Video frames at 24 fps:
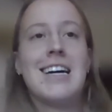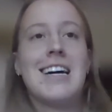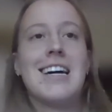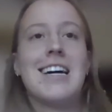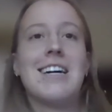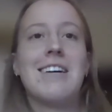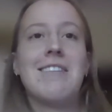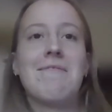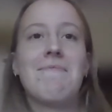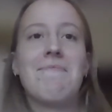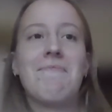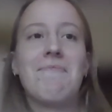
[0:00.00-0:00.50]

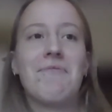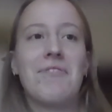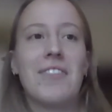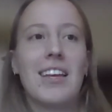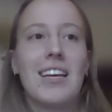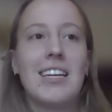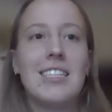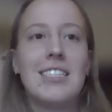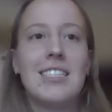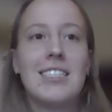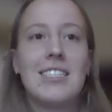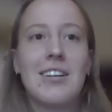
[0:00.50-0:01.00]
Um,
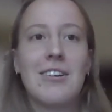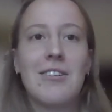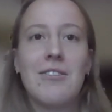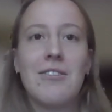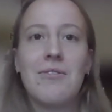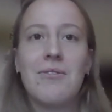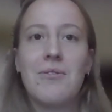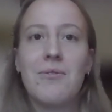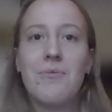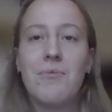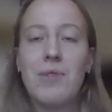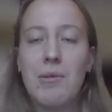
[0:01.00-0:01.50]
and
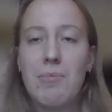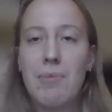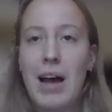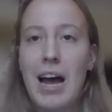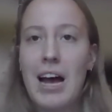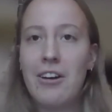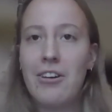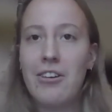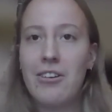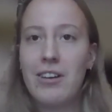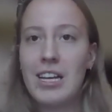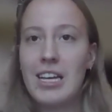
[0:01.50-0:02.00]
so we
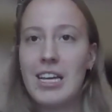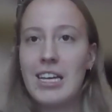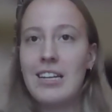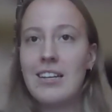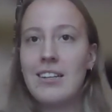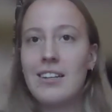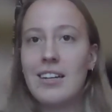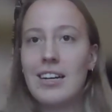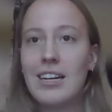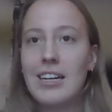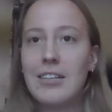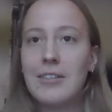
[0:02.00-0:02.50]
pattern it
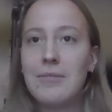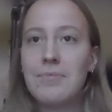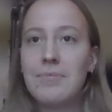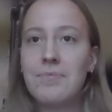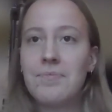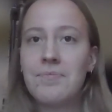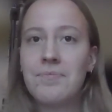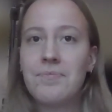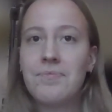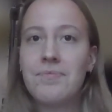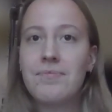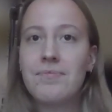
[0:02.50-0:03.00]

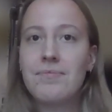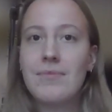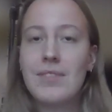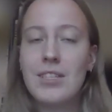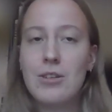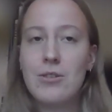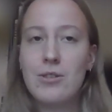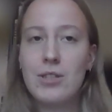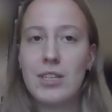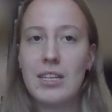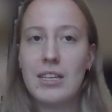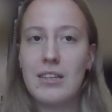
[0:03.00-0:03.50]
um,
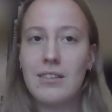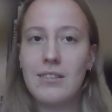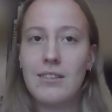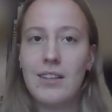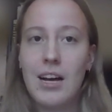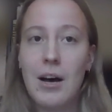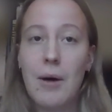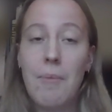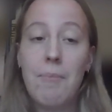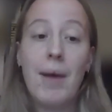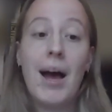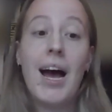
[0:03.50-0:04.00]
using
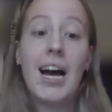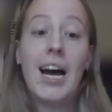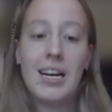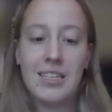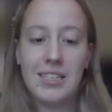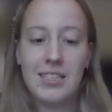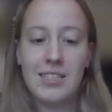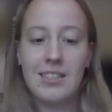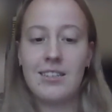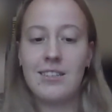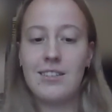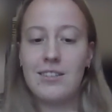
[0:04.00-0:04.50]
a
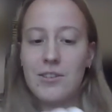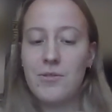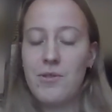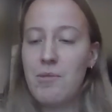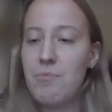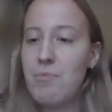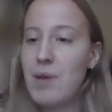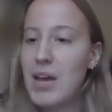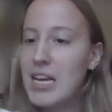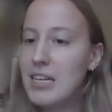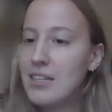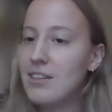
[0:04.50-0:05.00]
mask. And so we
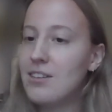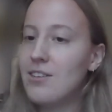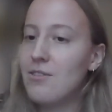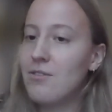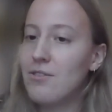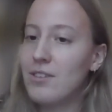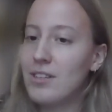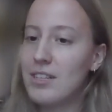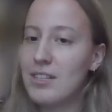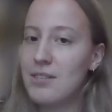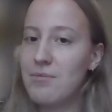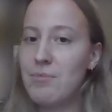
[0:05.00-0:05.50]
paint it
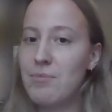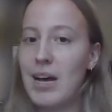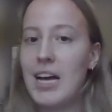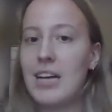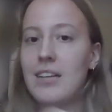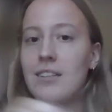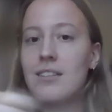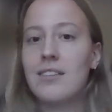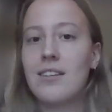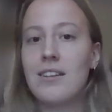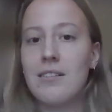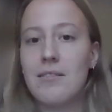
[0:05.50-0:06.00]
over this
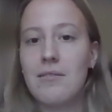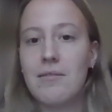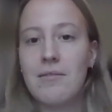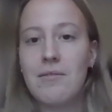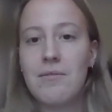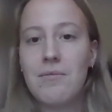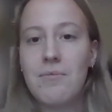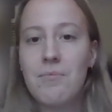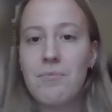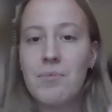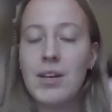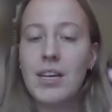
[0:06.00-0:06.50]
mask and
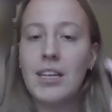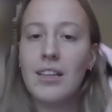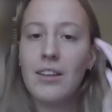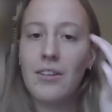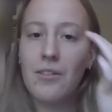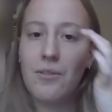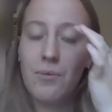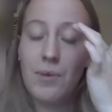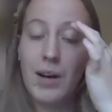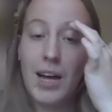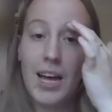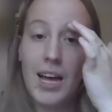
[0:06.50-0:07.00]
peel it
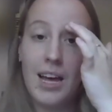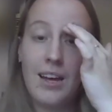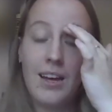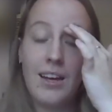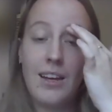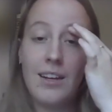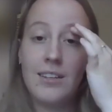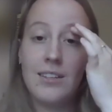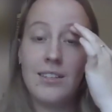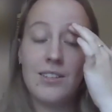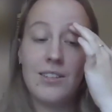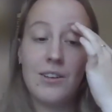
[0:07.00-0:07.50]
away.
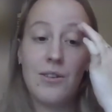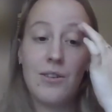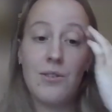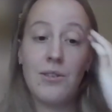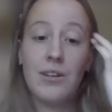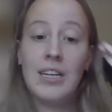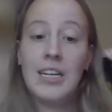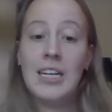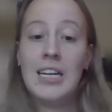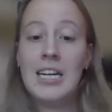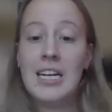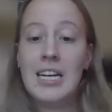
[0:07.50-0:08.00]
And
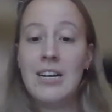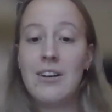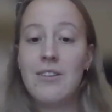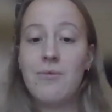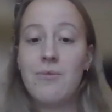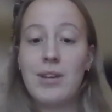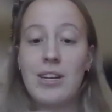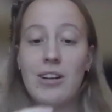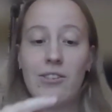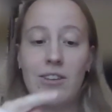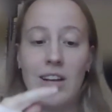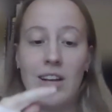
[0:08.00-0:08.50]
so
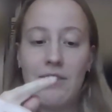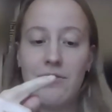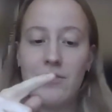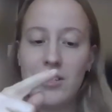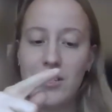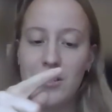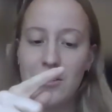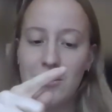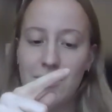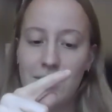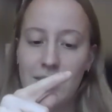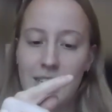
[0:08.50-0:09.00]
we don't have to
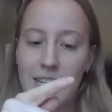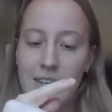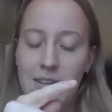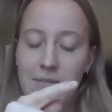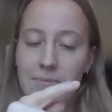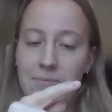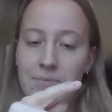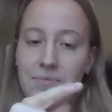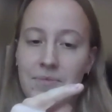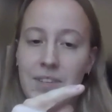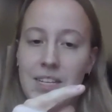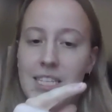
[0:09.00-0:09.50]
use,
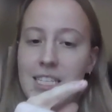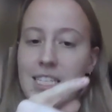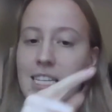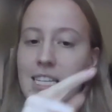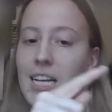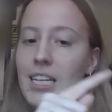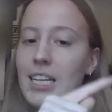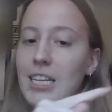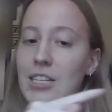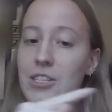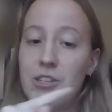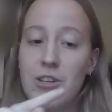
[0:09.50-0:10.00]
um, it's
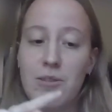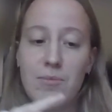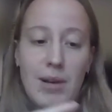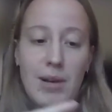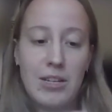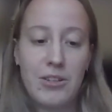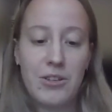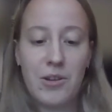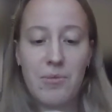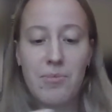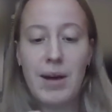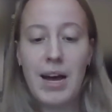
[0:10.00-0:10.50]
not like
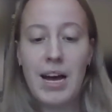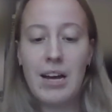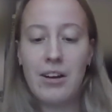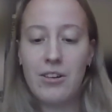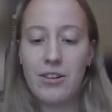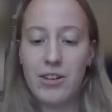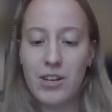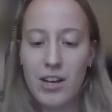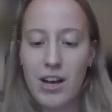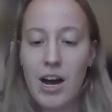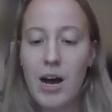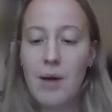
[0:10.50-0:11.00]
geometric
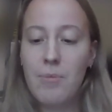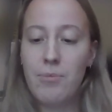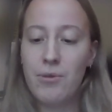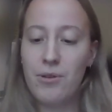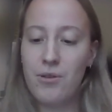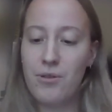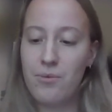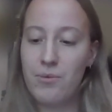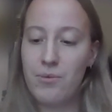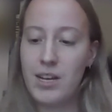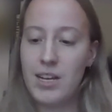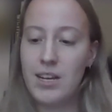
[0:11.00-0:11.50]
patterned
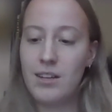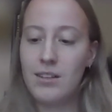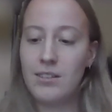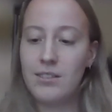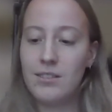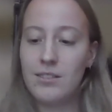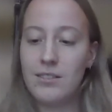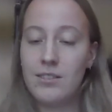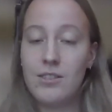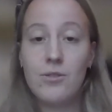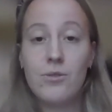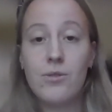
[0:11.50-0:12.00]
copper. We
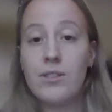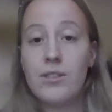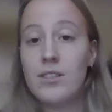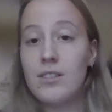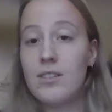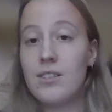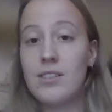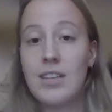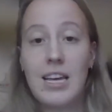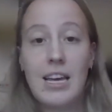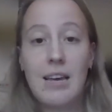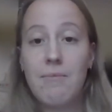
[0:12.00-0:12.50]
use the
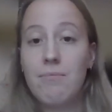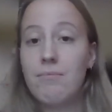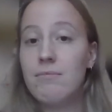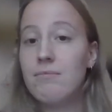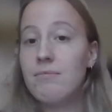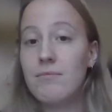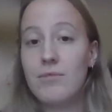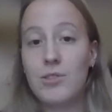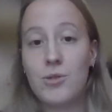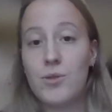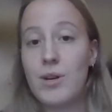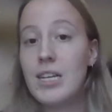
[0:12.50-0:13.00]

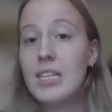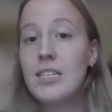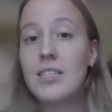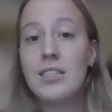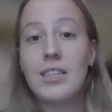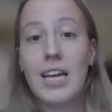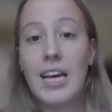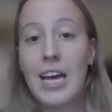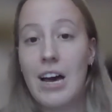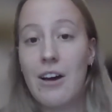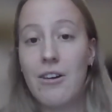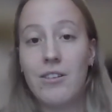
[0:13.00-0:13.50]
same trace
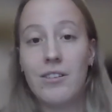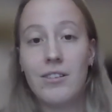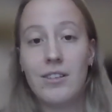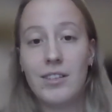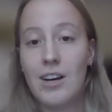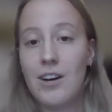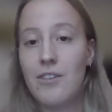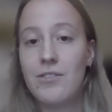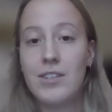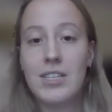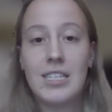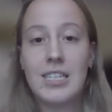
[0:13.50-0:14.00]
layout
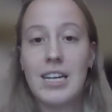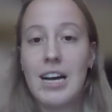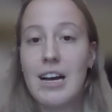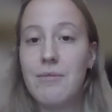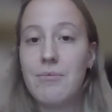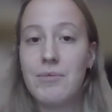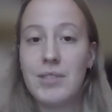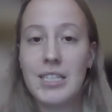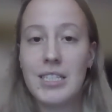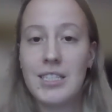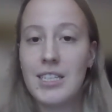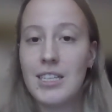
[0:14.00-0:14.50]

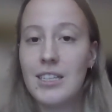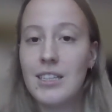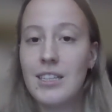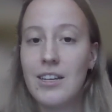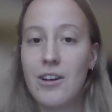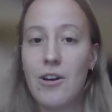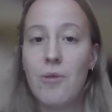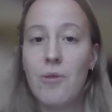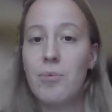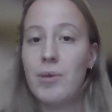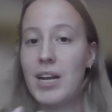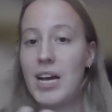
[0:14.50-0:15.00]
oftentimes that's in
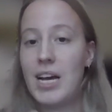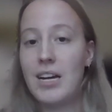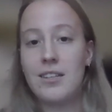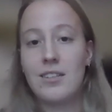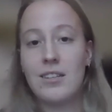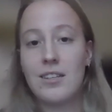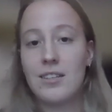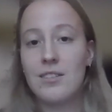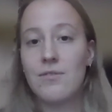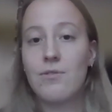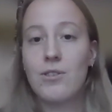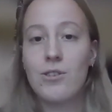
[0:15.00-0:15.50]
the open
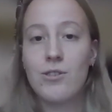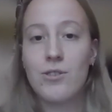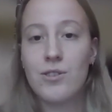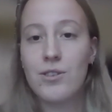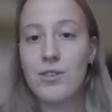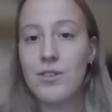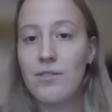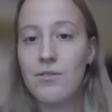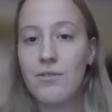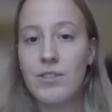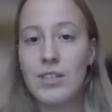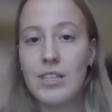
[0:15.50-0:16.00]
access
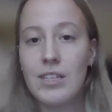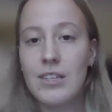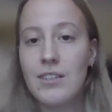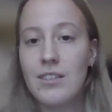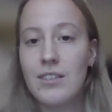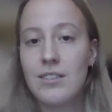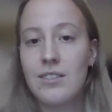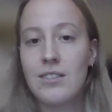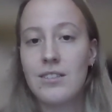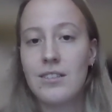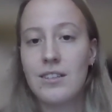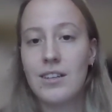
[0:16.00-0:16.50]
version of
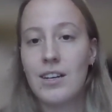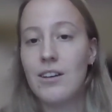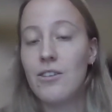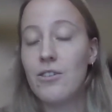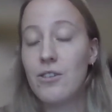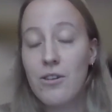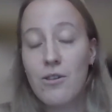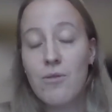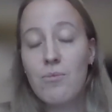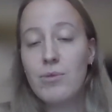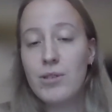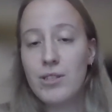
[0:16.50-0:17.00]
these uh,
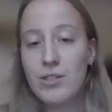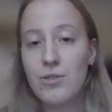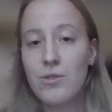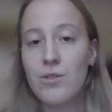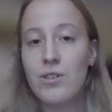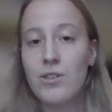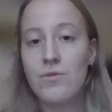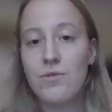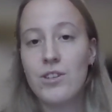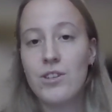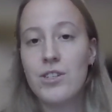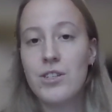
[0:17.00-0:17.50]
or open
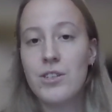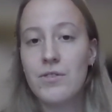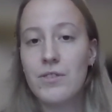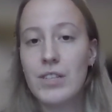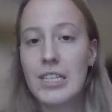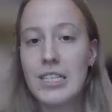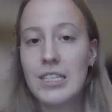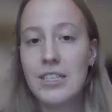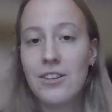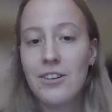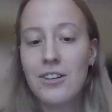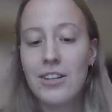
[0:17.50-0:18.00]
source version of
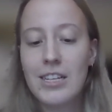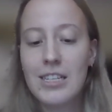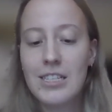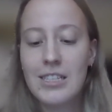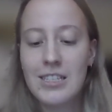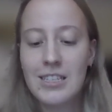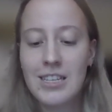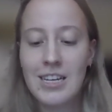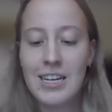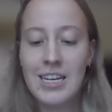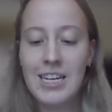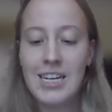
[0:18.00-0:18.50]
these
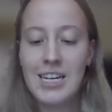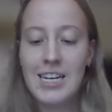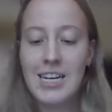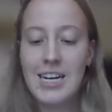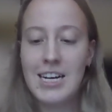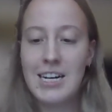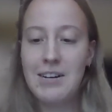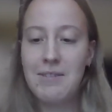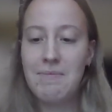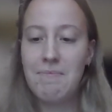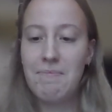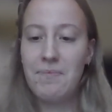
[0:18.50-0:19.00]
circuits
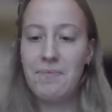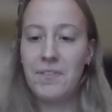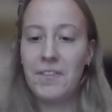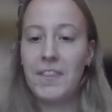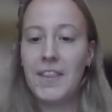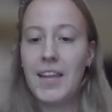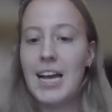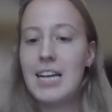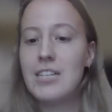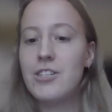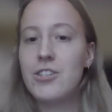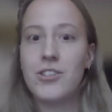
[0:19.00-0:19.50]
um,
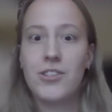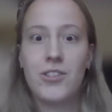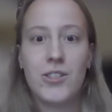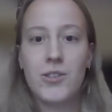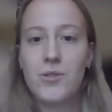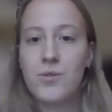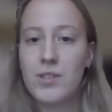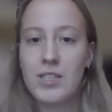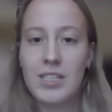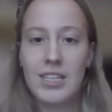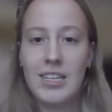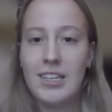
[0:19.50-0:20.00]
and just
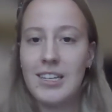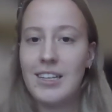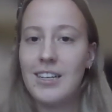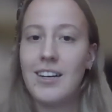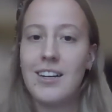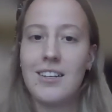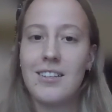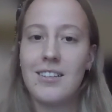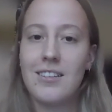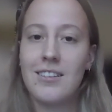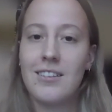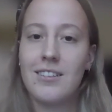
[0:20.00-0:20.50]
use a,
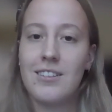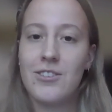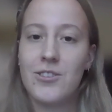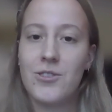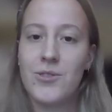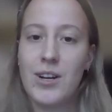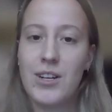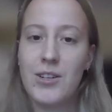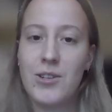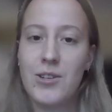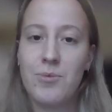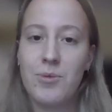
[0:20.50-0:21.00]
a the
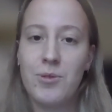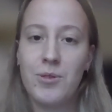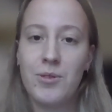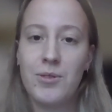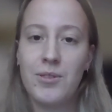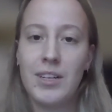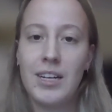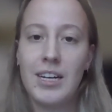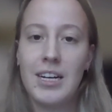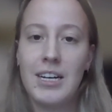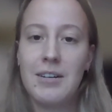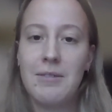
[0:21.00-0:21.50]

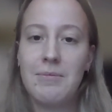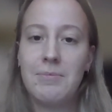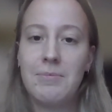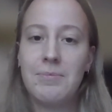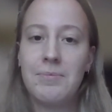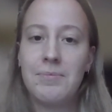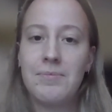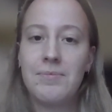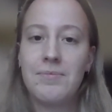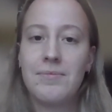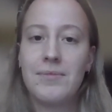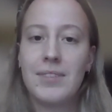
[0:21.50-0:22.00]
stretchable um,
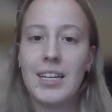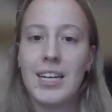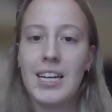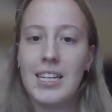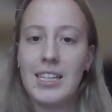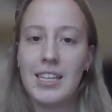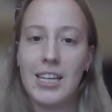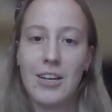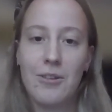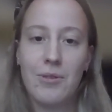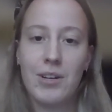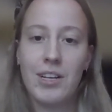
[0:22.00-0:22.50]

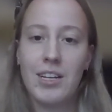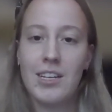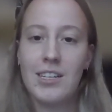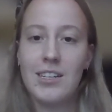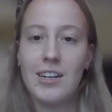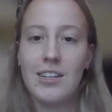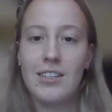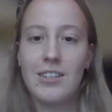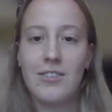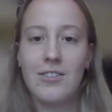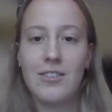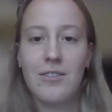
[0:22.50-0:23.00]
and liquid
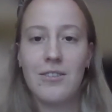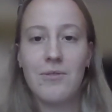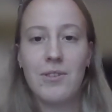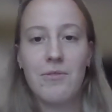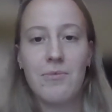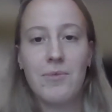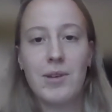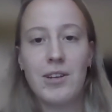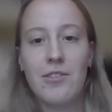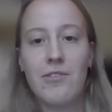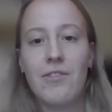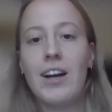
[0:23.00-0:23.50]
conductor that
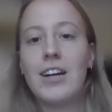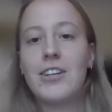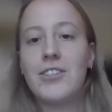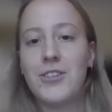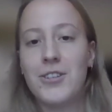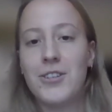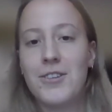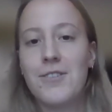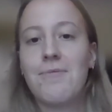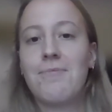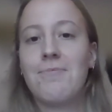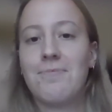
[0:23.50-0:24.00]
we've
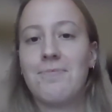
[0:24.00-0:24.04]
manufactured.